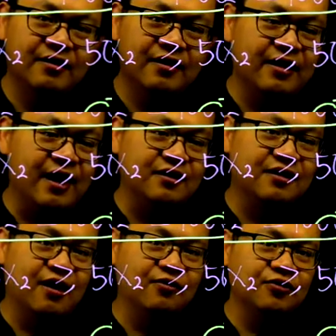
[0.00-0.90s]
then I
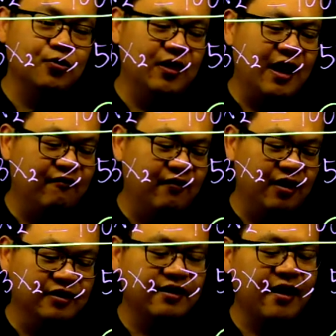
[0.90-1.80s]
doubt you will have a
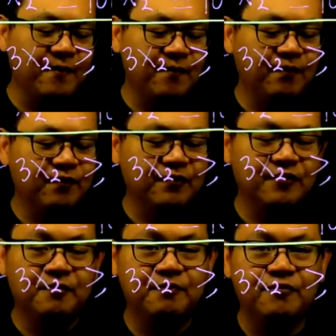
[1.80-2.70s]
hard time
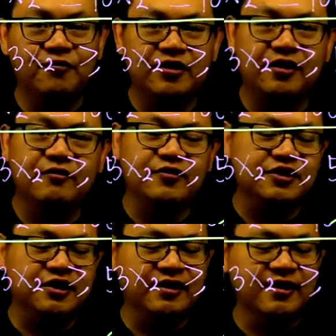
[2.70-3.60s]

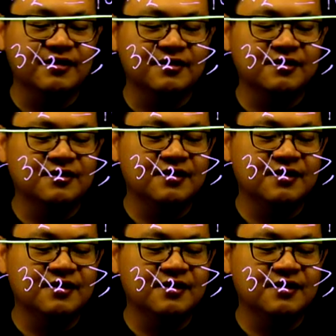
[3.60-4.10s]
reaching this.